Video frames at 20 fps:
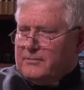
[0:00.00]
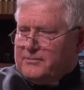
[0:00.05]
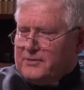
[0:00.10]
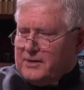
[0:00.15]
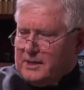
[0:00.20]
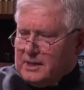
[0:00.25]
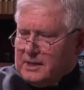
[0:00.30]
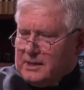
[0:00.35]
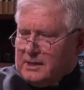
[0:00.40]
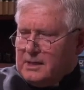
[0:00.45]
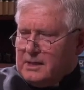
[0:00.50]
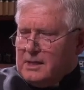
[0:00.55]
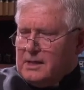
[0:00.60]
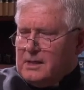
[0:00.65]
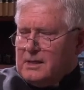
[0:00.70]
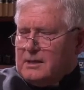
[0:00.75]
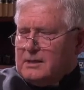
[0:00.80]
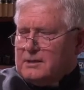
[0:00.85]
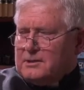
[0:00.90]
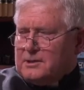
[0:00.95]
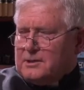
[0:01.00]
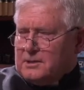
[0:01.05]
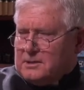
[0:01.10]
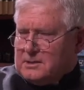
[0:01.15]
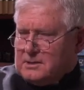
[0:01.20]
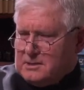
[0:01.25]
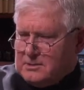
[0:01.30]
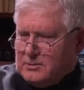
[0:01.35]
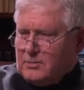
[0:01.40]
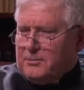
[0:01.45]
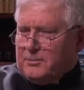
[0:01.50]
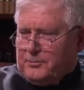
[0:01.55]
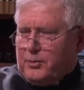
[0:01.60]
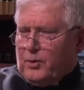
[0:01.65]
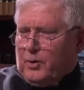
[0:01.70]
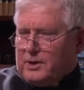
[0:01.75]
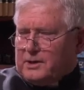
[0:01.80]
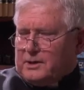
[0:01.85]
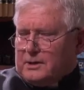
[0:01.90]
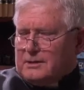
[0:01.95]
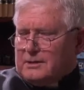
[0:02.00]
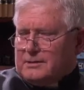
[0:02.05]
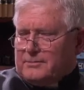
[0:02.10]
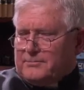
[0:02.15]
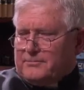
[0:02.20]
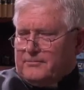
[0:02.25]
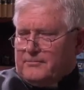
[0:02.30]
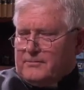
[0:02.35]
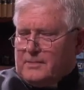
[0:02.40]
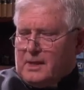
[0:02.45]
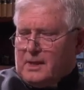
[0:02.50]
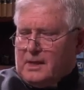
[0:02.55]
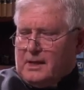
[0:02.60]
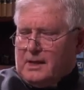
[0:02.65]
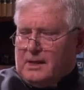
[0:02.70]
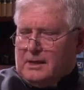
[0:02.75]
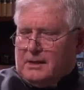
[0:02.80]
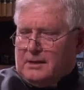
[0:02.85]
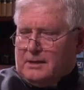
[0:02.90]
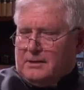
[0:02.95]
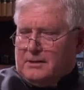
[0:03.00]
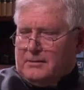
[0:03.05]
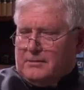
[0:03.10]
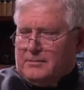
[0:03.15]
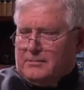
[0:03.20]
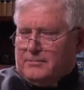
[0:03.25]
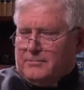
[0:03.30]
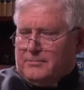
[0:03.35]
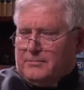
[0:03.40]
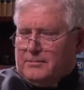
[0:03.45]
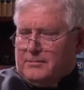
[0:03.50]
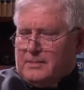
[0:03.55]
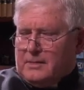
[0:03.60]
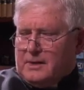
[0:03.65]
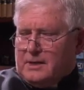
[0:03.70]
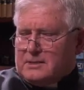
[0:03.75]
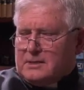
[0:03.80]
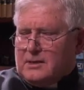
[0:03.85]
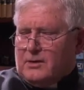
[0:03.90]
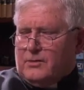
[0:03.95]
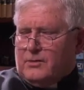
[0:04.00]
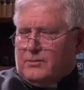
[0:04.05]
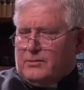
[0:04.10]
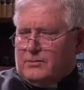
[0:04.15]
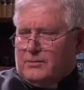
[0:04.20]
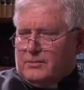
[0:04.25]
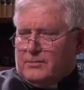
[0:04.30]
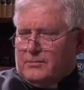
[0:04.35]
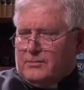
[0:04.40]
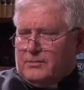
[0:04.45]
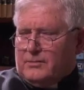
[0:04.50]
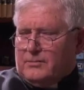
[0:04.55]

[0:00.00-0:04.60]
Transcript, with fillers: feeling just too important, as though